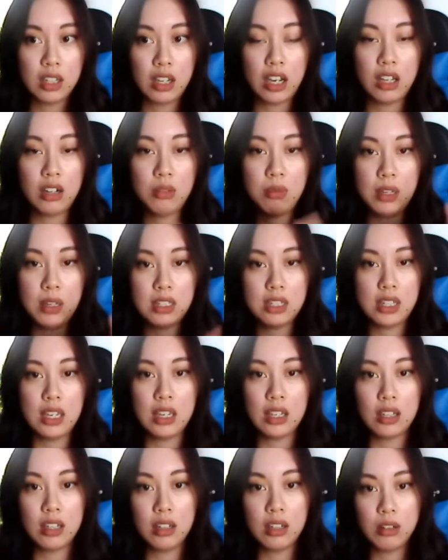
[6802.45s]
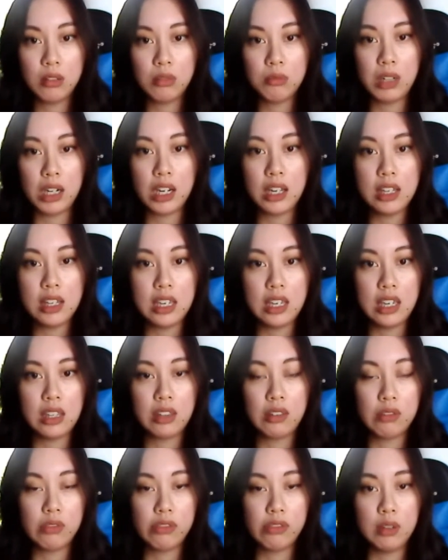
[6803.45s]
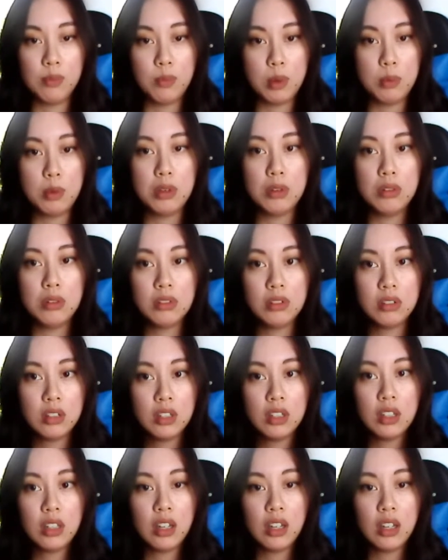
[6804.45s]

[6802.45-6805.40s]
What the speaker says: how do we take regolith from the moon?